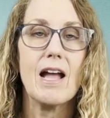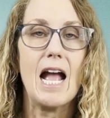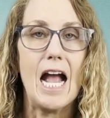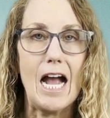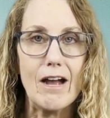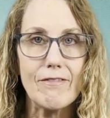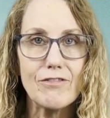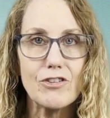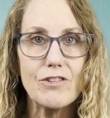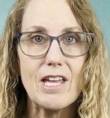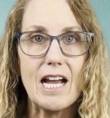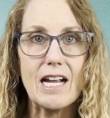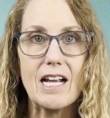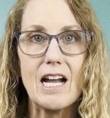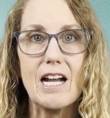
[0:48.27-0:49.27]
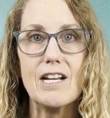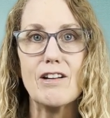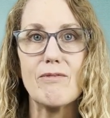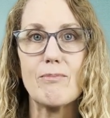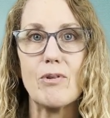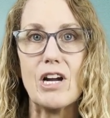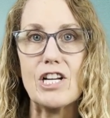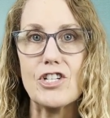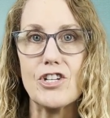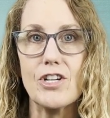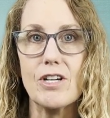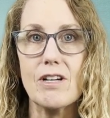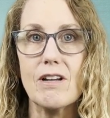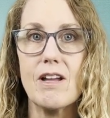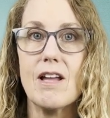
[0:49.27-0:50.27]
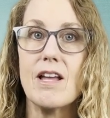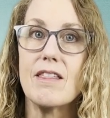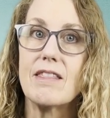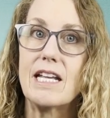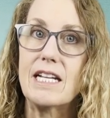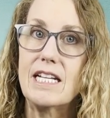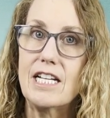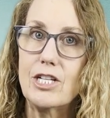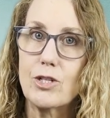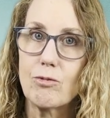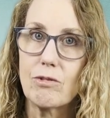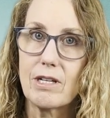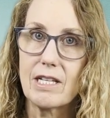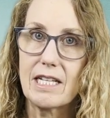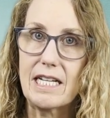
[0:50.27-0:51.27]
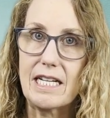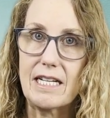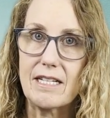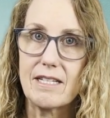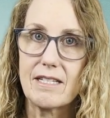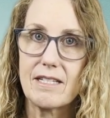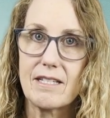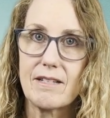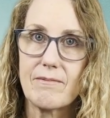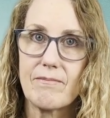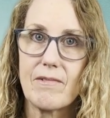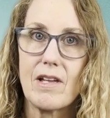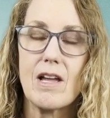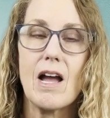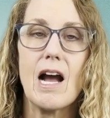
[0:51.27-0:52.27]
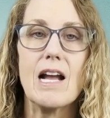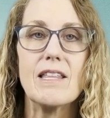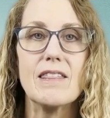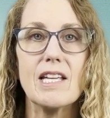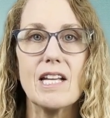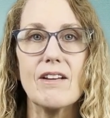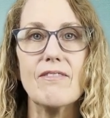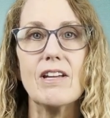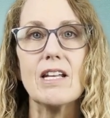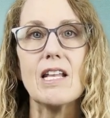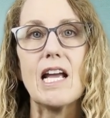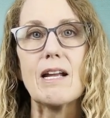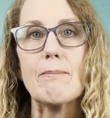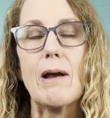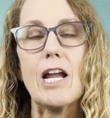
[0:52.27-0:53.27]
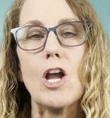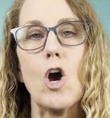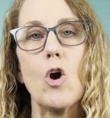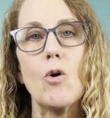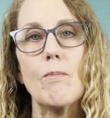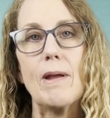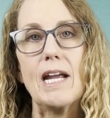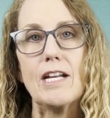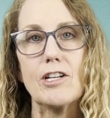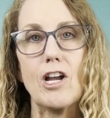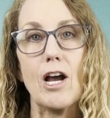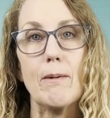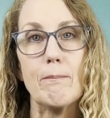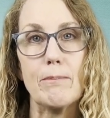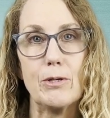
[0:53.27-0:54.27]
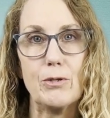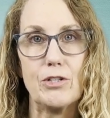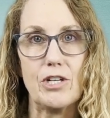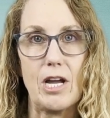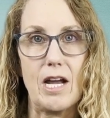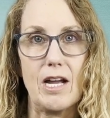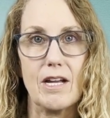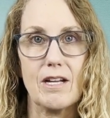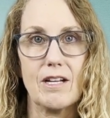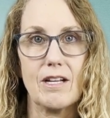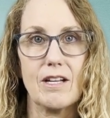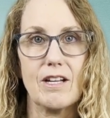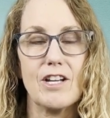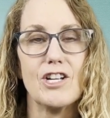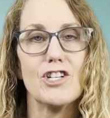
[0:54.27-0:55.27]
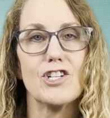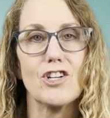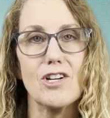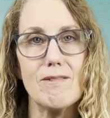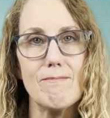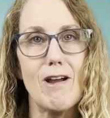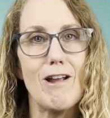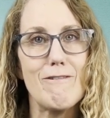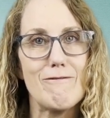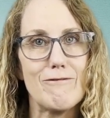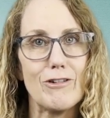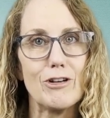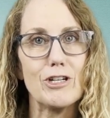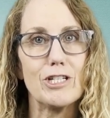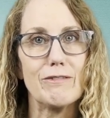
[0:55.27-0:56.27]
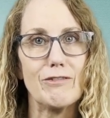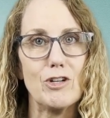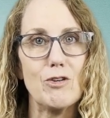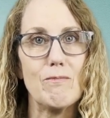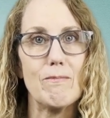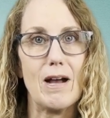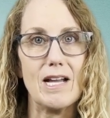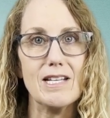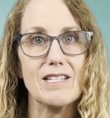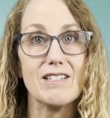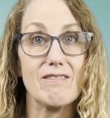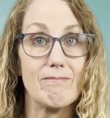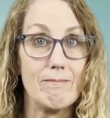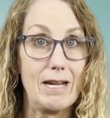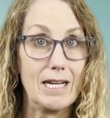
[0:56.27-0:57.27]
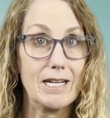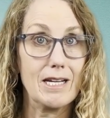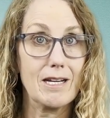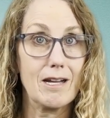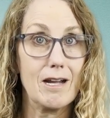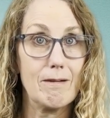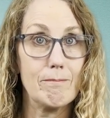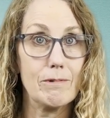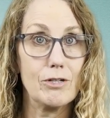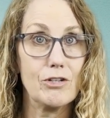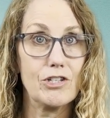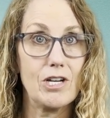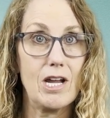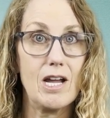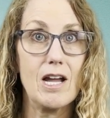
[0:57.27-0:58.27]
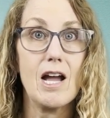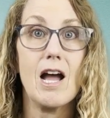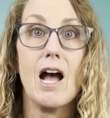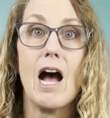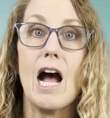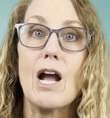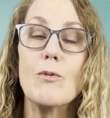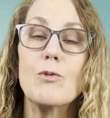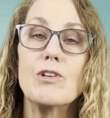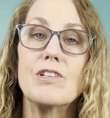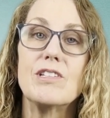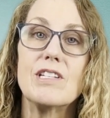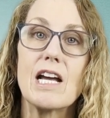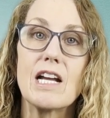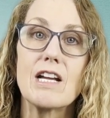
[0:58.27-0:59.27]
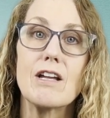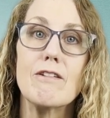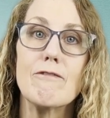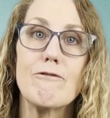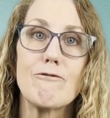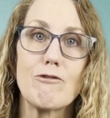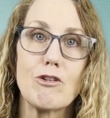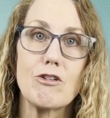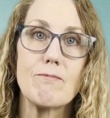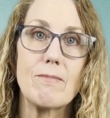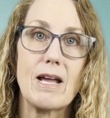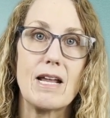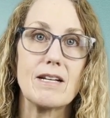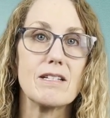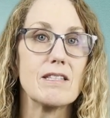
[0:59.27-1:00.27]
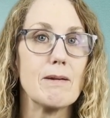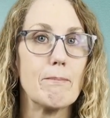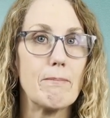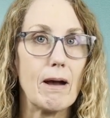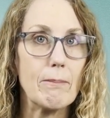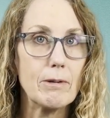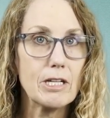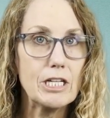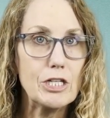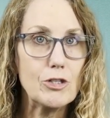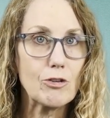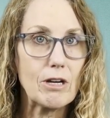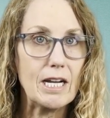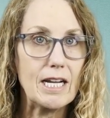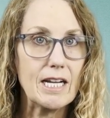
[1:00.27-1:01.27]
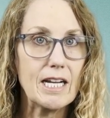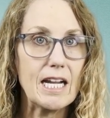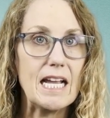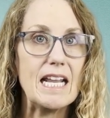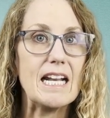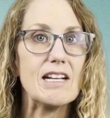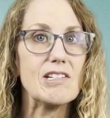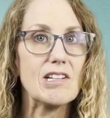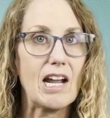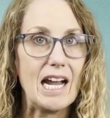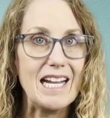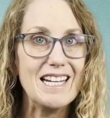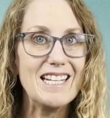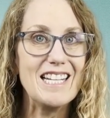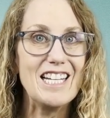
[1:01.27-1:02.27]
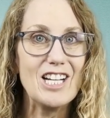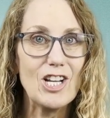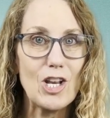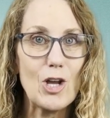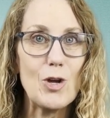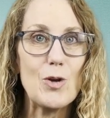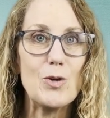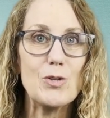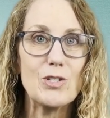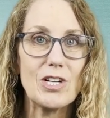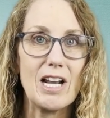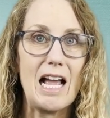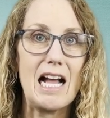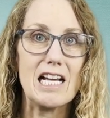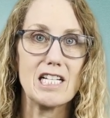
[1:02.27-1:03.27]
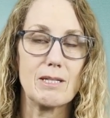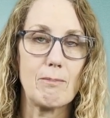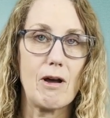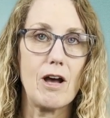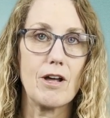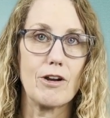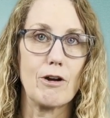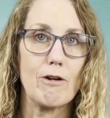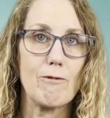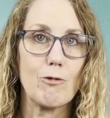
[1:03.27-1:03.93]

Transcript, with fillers: After that kind of pressure, they need to release. I think of it like my homemade kombucha. During my first few months of making kombucha, I would second ferment the bubbly drink in a tightly closed glass bottle